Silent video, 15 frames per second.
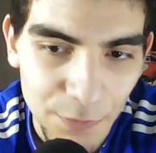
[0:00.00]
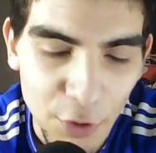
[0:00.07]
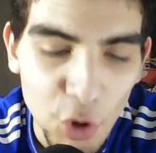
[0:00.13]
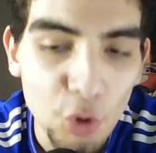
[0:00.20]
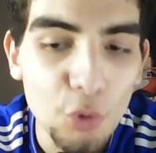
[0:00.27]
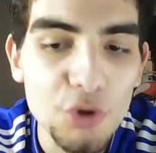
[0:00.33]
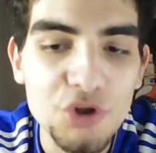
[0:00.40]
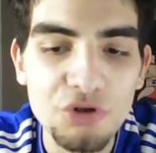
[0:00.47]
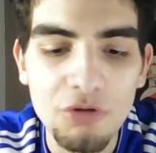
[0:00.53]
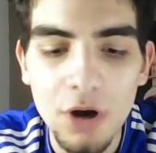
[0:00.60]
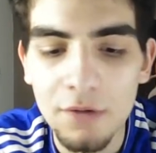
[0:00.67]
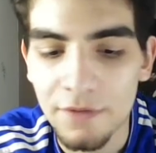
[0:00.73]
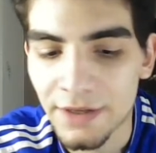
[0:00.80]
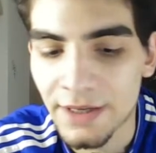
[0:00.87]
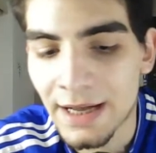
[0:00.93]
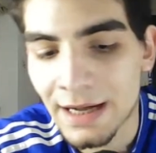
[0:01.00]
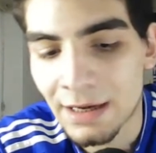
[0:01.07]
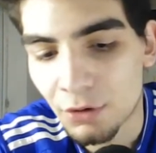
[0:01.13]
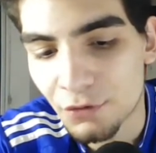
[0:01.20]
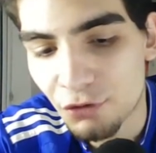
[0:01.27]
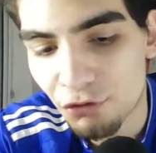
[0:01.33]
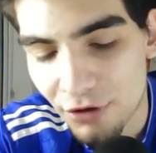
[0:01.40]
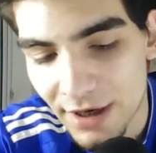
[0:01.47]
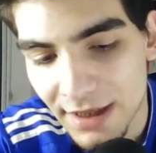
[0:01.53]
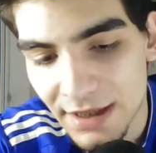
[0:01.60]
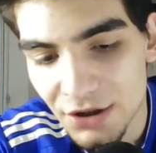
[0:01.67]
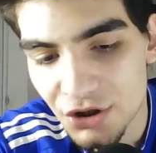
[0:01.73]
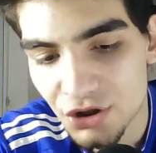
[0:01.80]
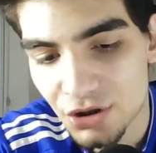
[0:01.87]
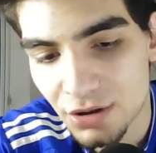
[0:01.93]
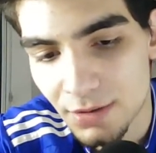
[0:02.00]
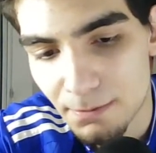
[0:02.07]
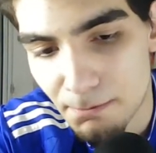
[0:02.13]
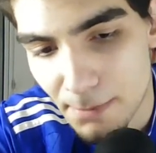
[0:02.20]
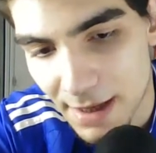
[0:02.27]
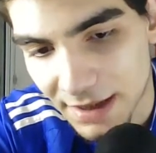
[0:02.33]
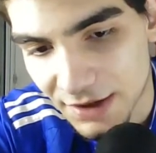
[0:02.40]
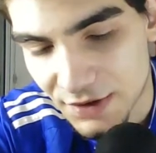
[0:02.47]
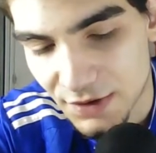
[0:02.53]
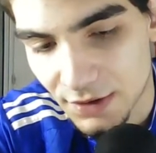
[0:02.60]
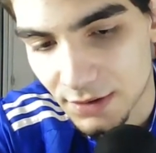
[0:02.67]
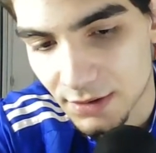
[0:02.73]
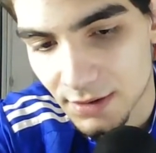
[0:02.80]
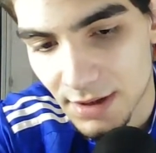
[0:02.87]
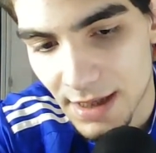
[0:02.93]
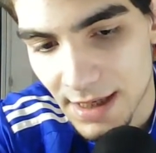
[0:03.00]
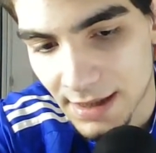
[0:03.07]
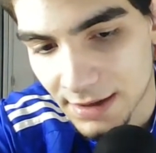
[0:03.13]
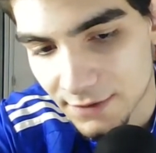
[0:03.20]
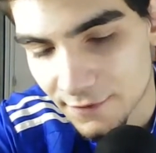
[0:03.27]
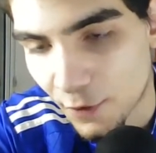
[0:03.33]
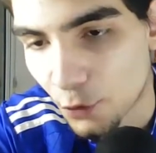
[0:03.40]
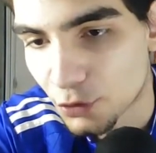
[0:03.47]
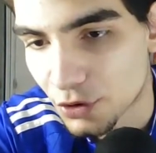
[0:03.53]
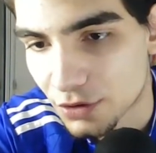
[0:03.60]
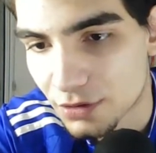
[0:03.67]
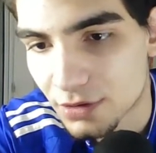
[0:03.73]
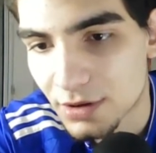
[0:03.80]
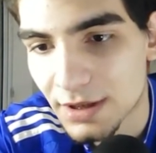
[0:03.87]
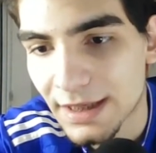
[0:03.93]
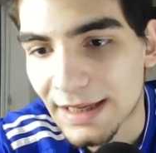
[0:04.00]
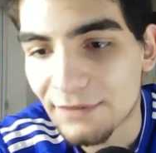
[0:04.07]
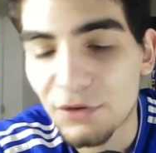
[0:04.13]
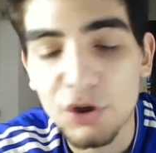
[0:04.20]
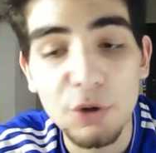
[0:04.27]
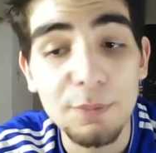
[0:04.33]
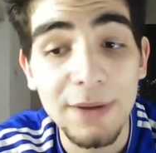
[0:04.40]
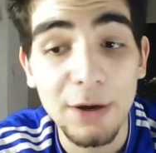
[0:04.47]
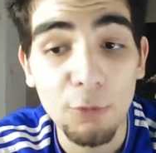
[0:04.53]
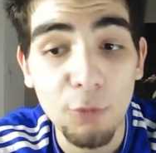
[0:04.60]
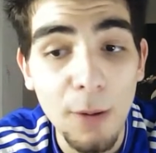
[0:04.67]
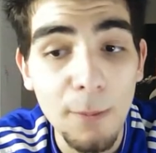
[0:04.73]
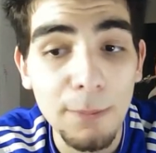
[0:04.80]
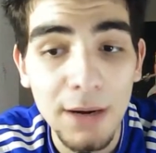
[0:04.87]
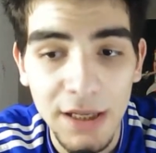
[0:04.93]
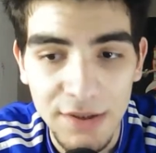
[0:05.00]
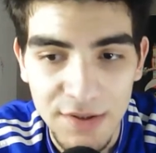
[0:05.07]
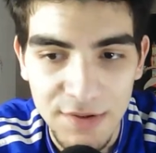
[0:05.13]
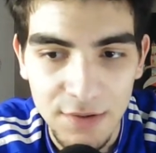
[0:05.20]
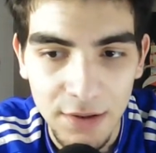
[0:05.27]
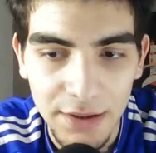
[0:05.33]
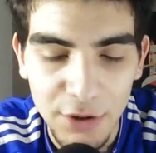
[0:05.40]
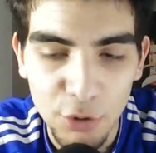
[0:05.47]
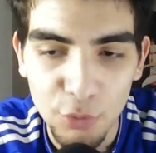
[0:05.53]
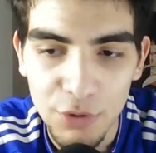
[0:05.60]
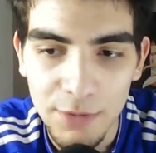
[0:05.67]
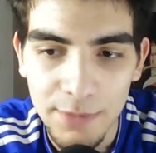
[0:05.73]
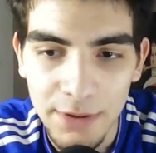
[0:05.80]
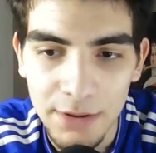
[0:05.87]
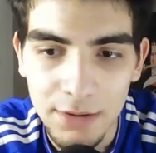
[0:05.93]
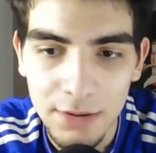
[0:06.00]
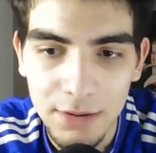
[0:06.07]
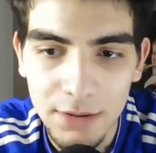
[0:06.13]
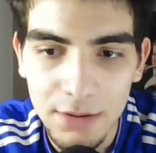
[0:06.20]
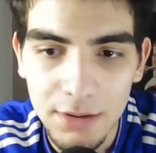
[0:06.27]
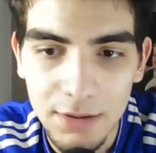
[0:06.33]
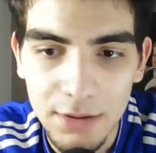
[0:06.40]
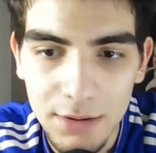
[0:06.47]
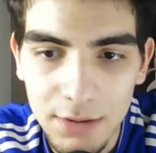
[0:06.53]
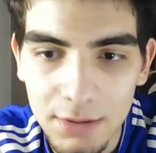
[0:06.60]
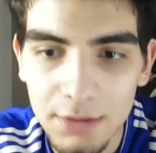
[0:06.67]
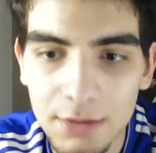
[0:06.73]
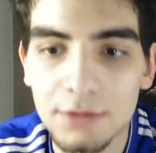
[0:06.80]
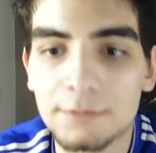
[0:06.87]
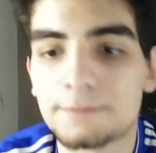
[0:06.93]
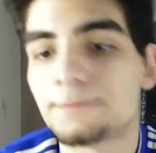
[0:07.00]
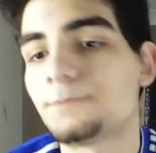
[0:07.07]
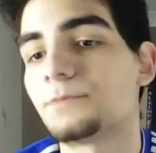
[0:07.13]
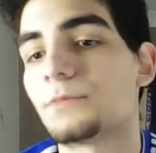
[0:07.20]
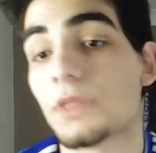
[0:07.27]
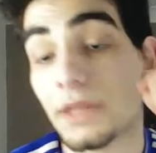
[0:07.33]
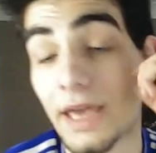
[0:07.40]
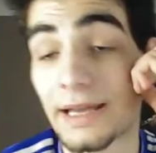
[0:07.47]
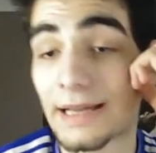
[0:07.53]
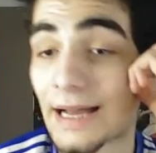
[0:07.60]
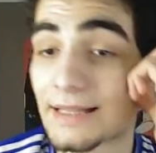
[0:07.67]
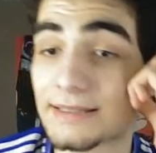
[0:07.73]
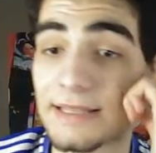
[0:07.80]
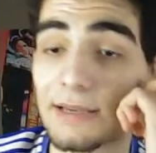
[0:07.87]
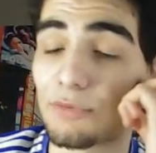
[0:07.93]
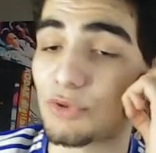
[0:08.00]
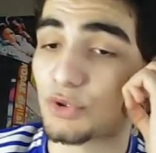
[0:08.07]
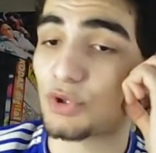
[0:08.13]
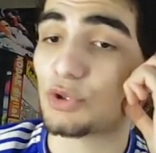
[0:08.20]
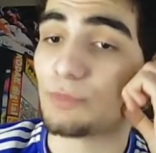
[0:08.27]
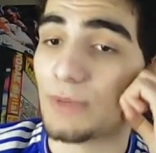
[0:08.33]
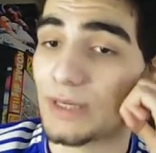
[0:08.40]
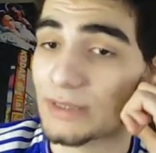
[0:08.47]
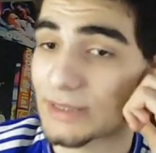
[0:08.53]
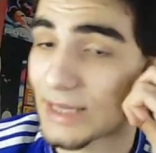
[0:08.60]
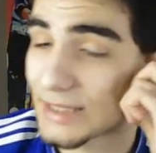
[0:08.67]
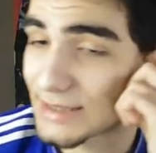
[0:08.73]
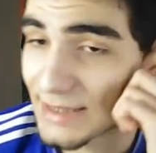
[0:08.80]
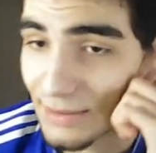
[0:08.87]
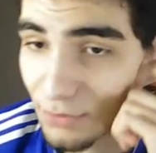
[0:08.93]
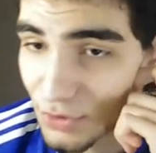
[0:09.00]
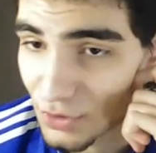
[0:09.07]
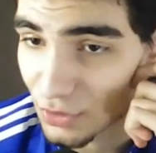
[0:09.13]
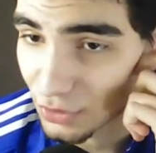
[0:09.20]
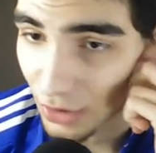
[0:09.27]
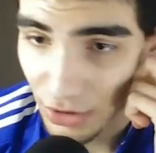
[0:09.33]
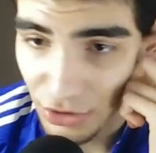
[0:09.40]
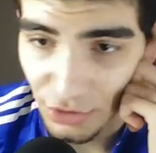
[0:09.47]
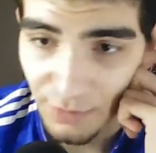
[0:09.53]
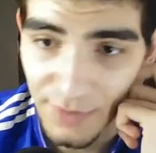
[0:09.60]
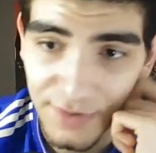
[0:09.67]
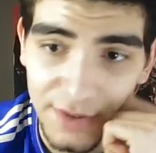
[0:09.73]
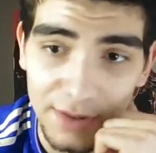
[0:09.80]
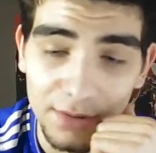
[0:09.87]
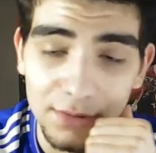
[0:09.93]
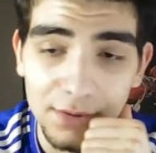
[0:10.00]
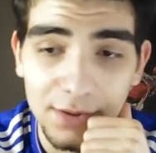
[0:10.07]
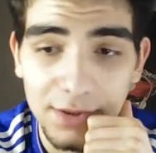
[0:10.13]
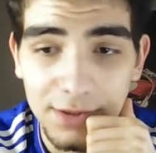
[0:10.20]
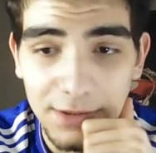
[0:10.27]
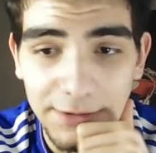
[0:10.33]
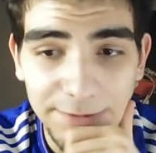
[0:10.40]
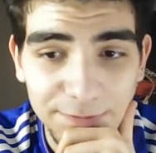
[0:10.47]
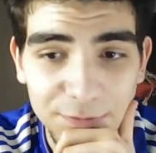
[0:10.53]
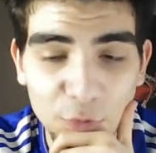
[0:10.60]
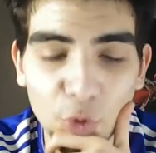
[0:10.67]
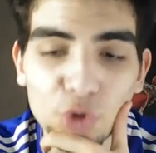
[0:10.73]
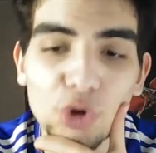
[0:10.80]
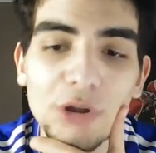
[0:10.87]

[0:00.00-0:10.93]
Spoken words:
Who would you rather out of Grealish, Maddison, and Foden? If you could pick one player to sign, who would it be? Yeah, Kante was good, man. Kante was good, 100%. Although